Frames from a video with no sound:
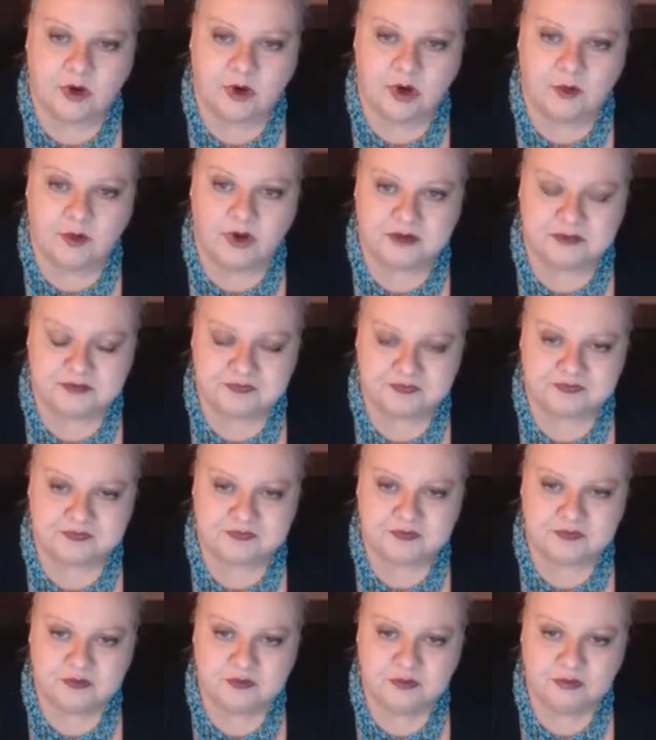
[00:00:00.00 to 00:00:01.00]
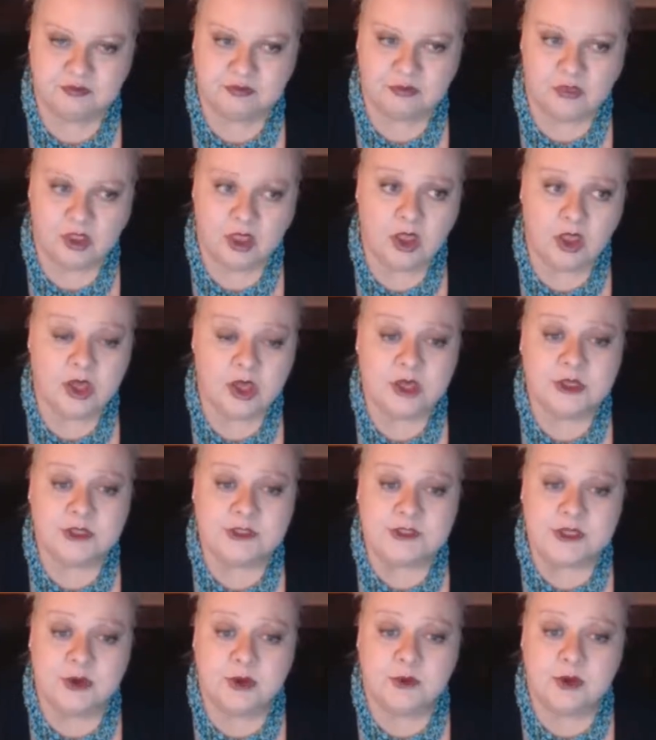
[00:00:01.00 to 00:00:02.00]
Chroma.
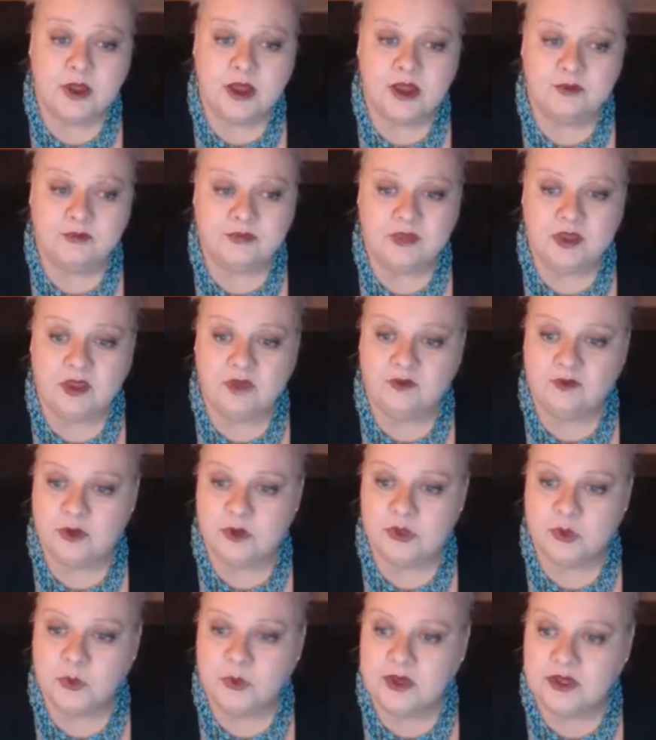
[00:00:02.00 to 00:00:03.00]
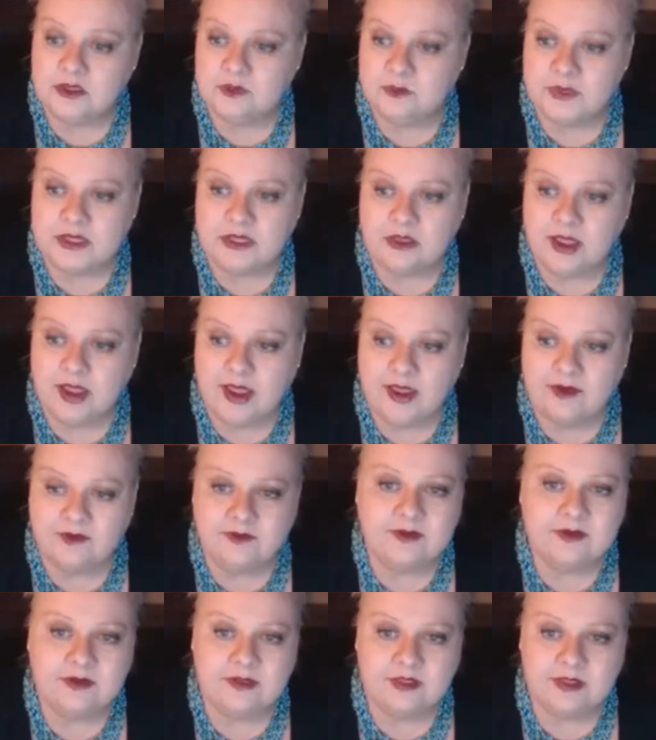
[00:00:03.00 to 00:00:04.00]
So if you joined me
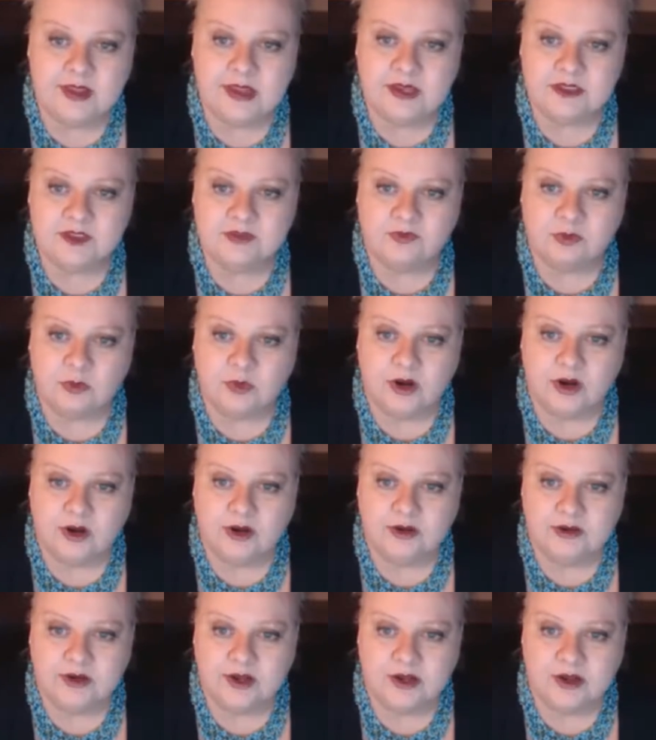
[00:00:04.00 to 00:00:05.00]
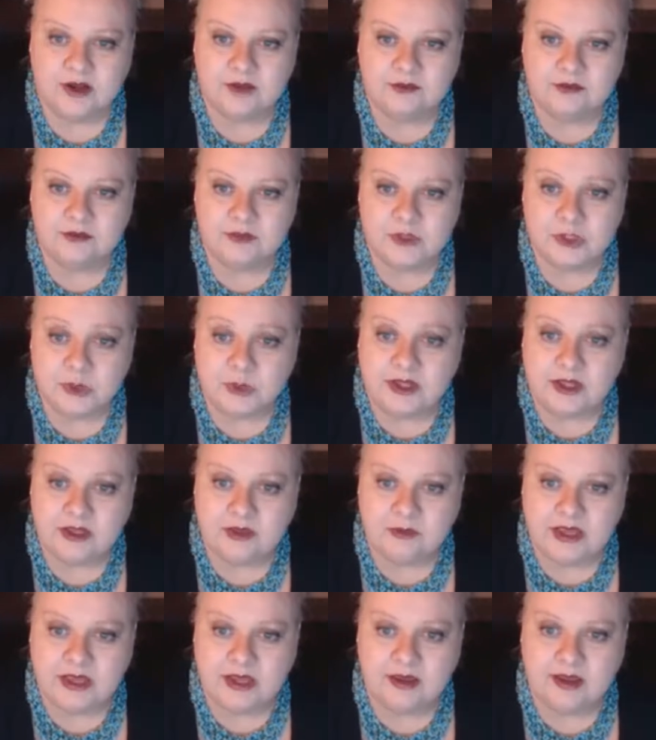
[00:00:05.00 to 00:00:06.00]
live, thanks for
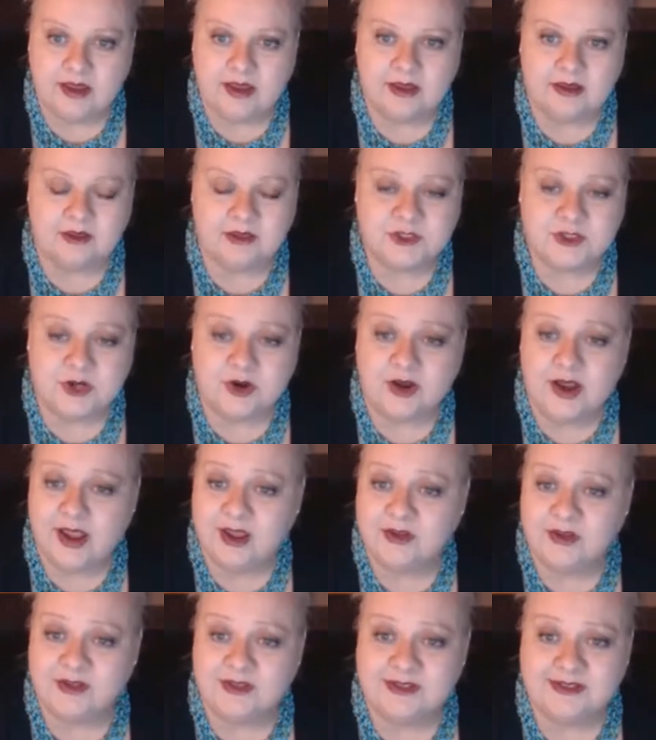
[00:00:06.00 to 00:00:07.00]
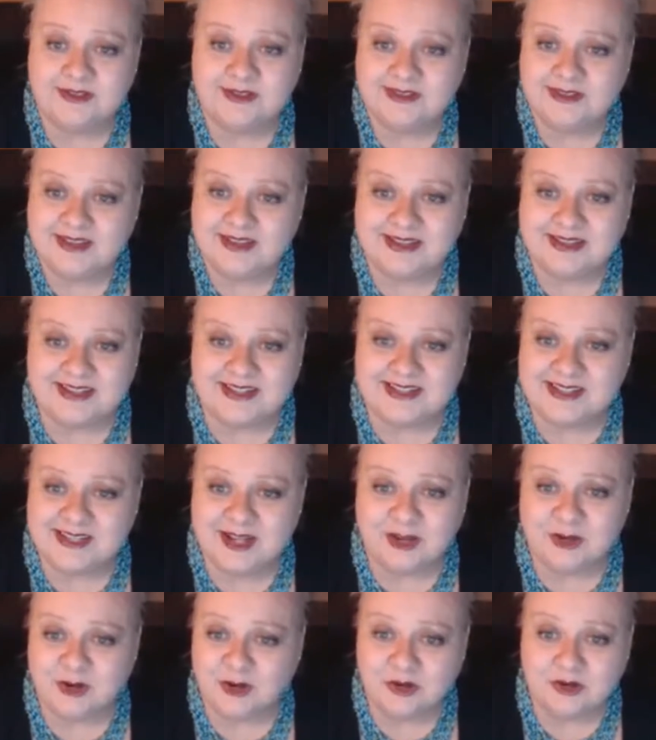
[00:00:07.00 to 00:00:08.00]
joining me, and sorry I couldn't get this
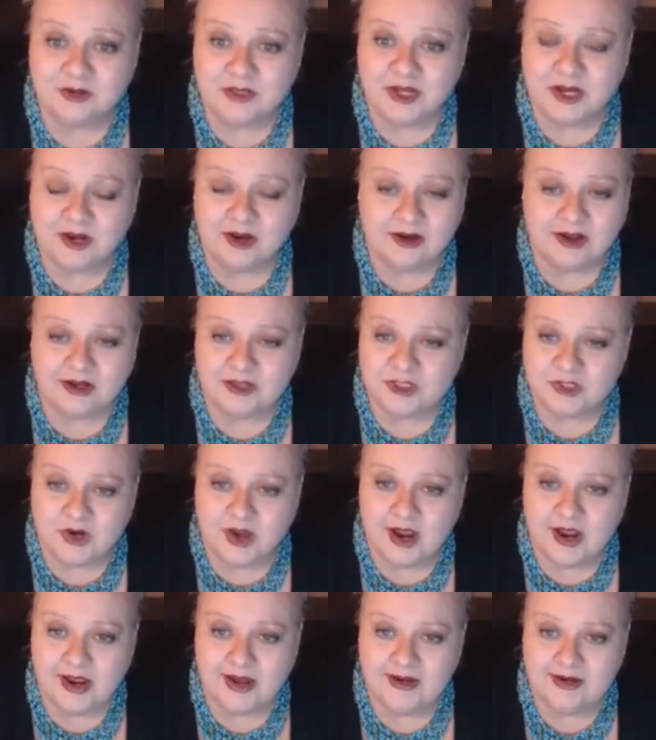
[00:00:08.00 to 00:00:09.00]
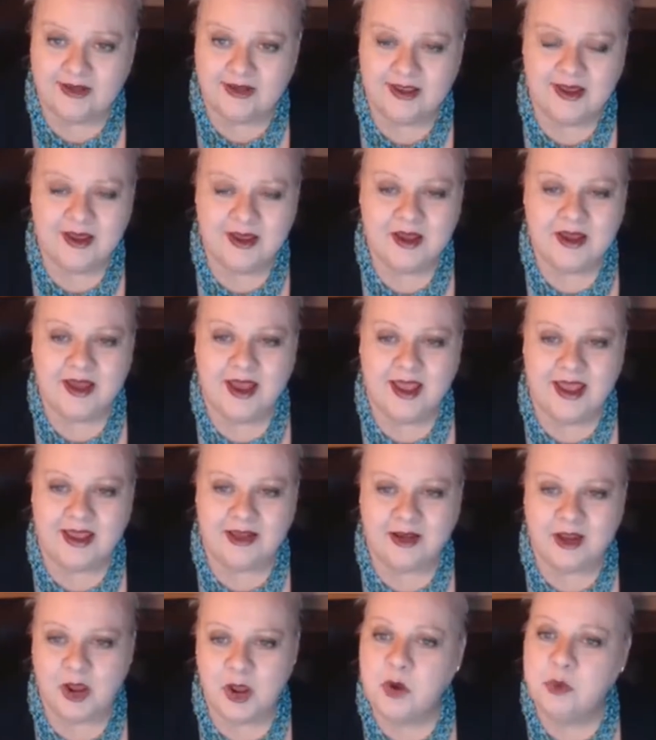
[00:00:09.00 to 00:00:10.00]
done earlier. I tried,
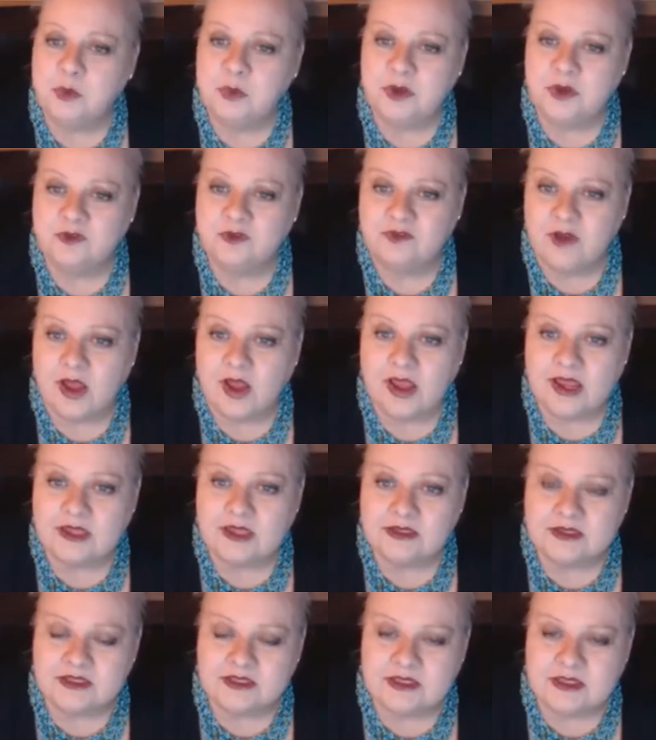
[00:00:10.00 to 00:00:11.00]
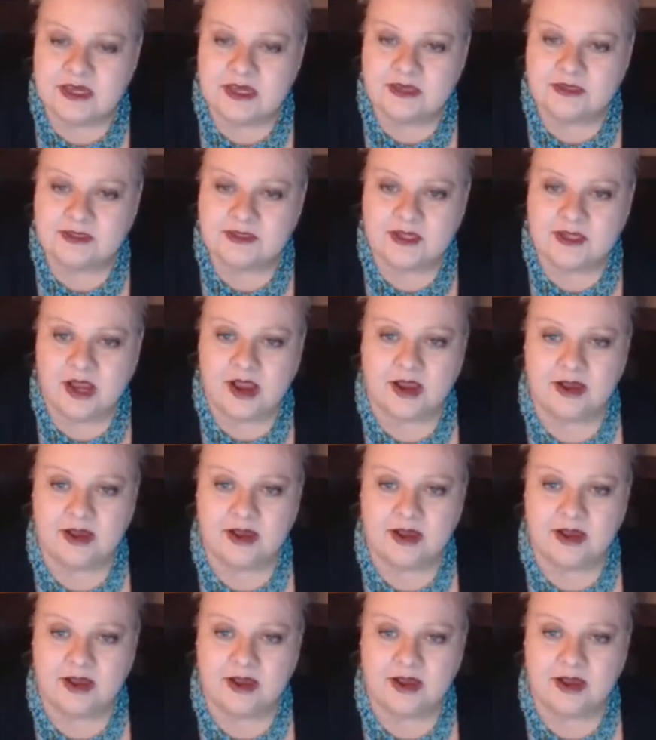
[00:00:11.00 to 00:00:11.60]
and I hope you find these